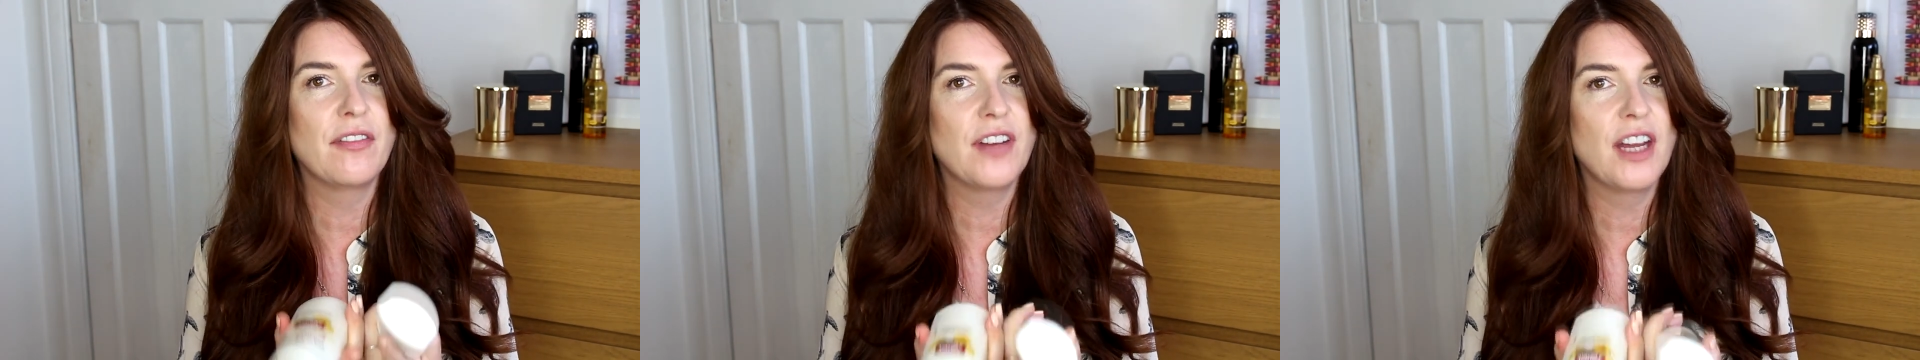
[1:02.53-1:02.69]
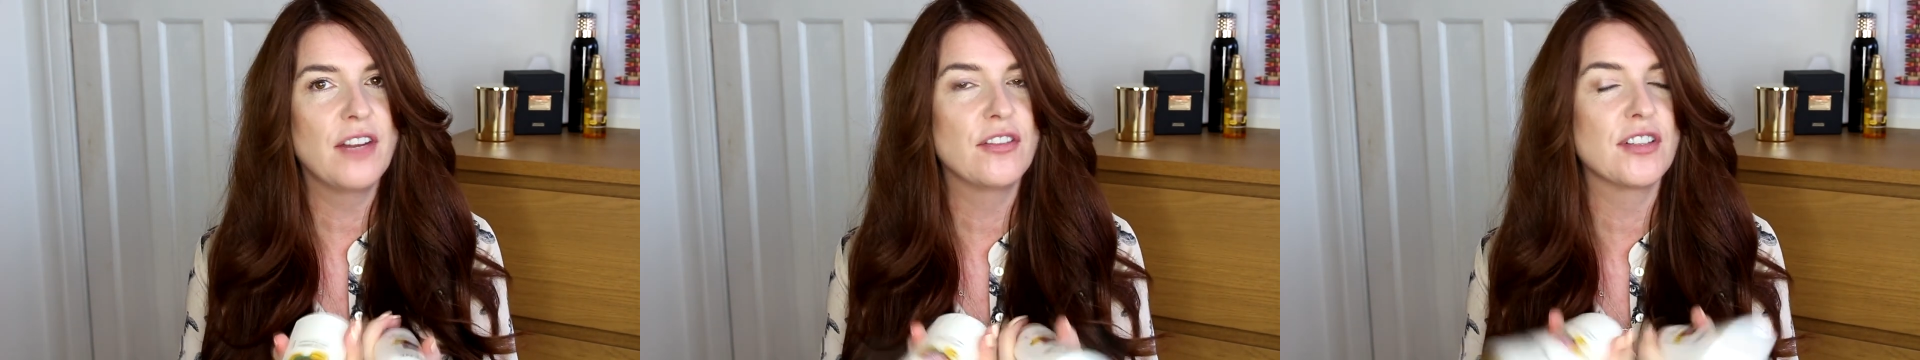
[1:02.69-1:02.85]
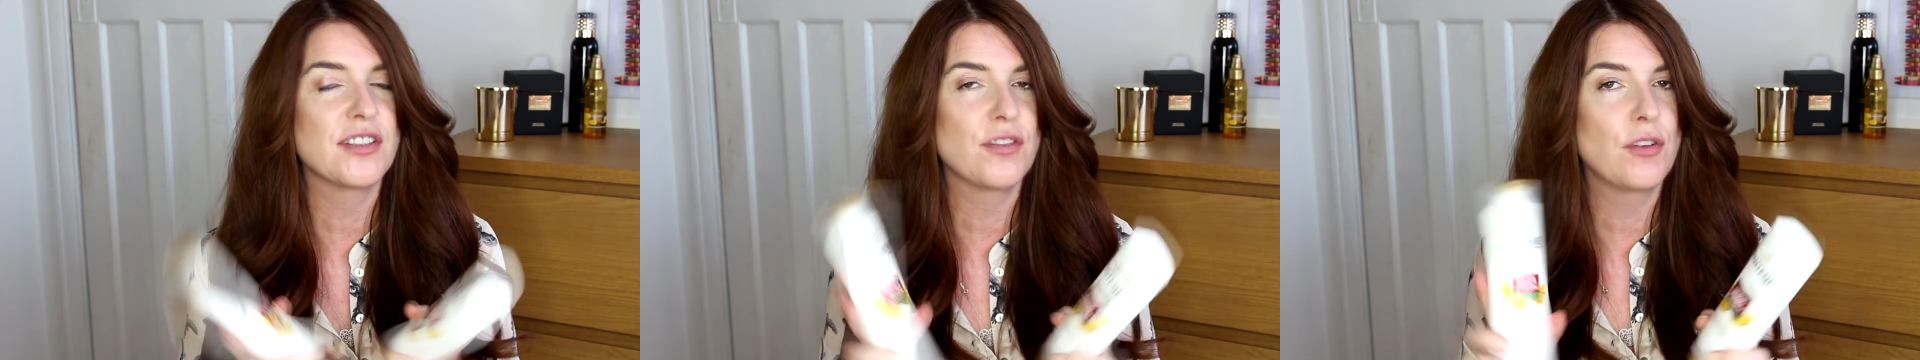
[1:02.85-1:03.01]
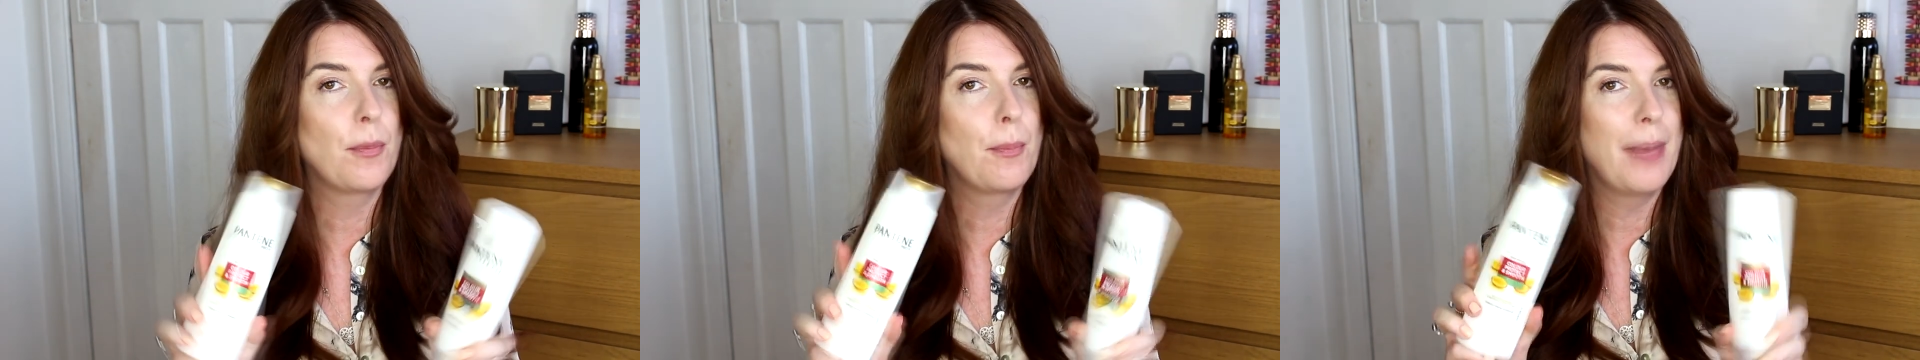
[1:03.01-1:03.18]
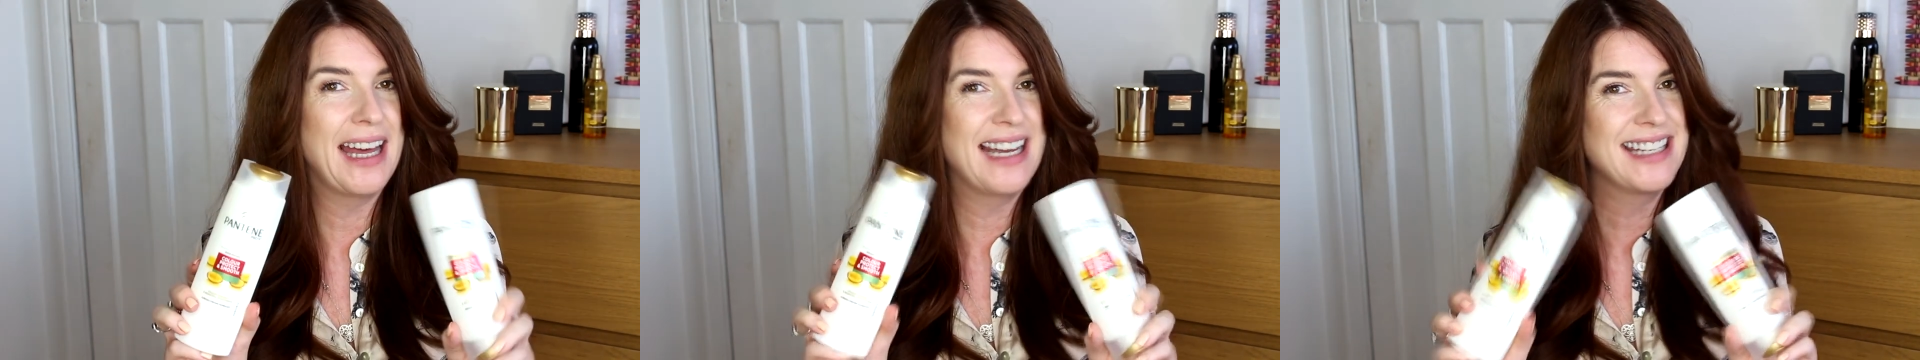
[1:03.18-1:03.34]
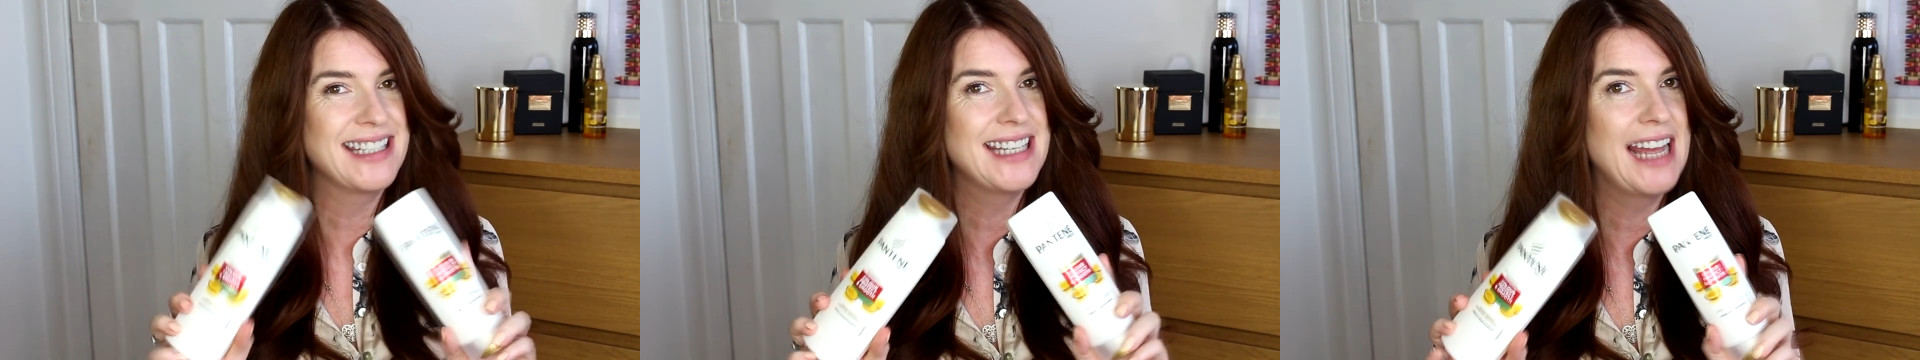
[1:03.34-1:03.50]
favourites from
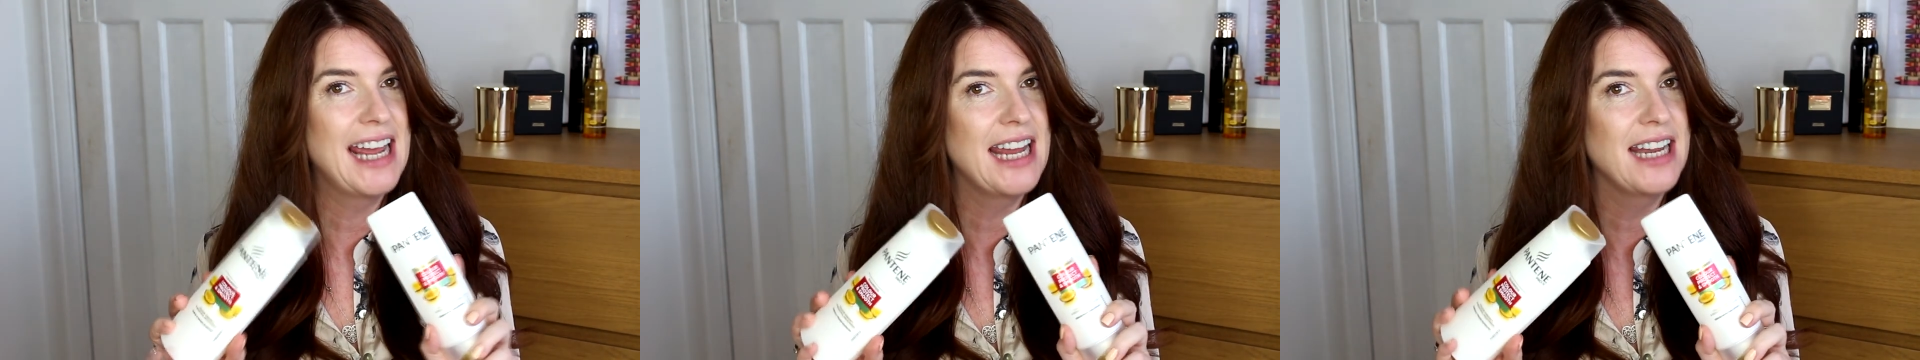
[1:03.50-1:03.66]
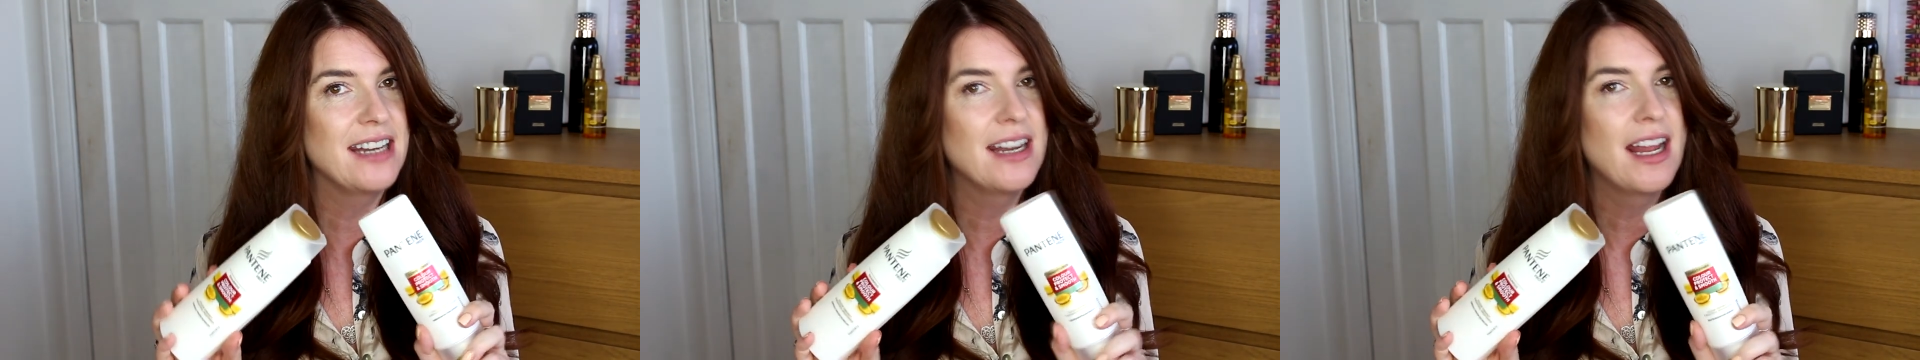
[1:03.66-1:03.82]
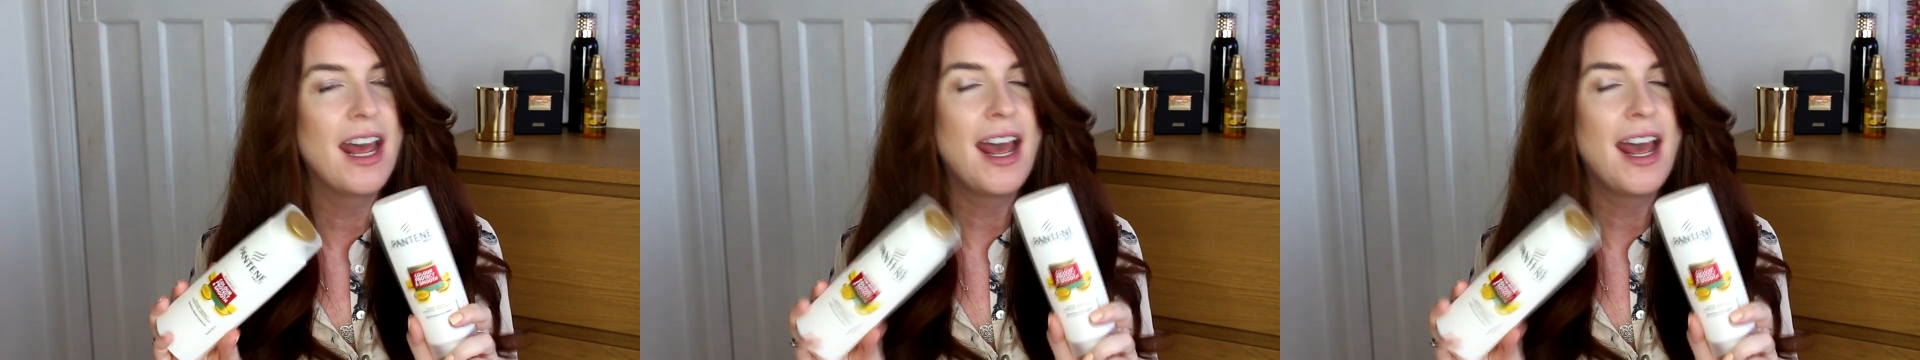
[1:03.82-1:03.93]
Pantene,